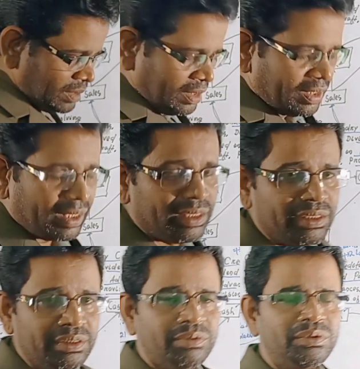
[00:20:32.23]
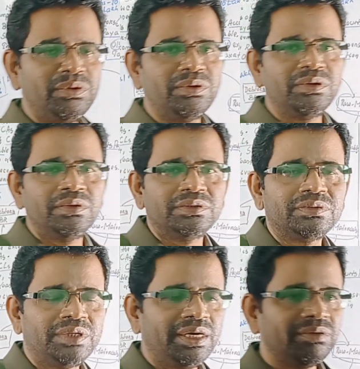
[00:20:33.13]
And you know, so
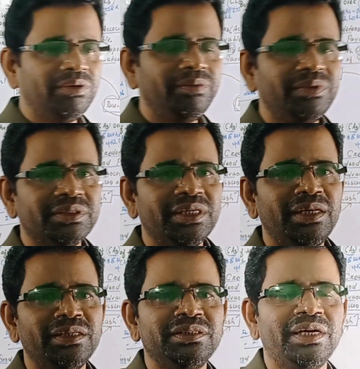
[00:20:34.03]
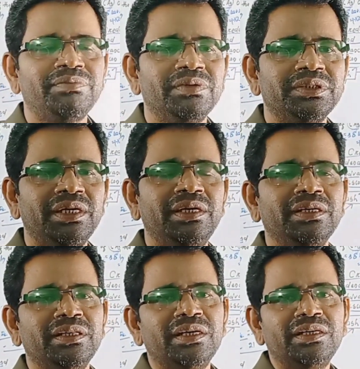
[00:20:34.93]
there will be the sellings. After
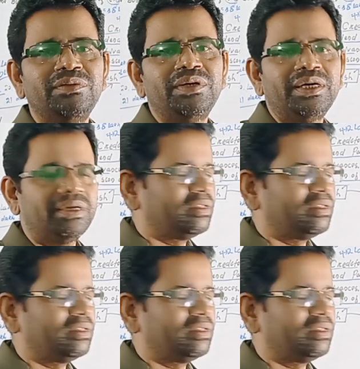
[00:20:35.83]
selling, then you will get the